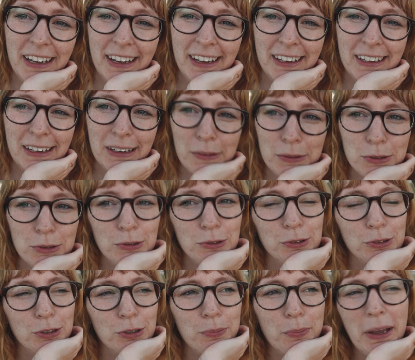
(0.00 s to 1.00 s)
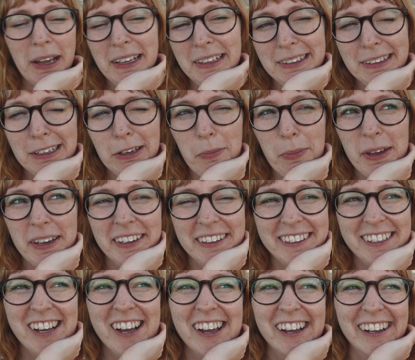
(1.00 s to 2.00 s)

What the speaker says: and I was also painting a bit.